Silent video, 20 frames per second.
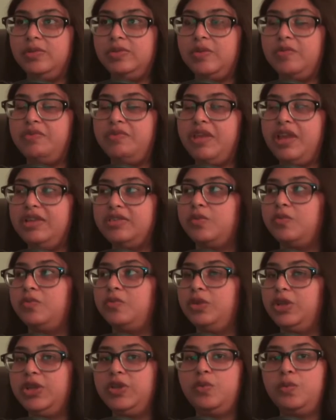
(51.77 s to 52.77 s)
So things are
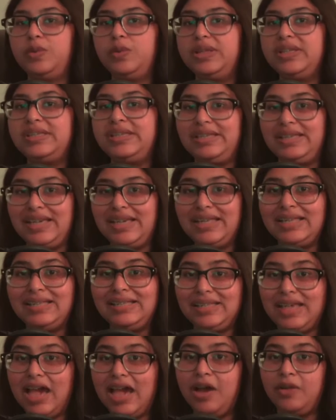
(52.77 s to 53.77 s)
really going to get
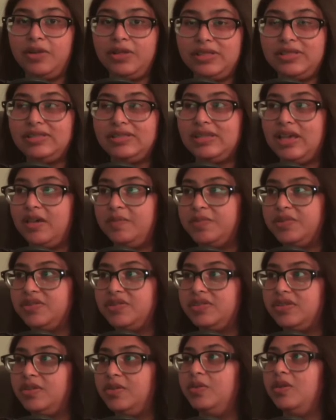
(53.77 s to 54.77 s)
down in this
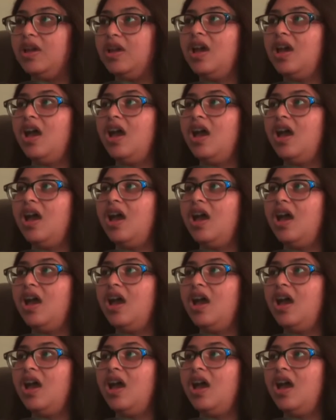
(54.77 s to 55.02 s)
episode.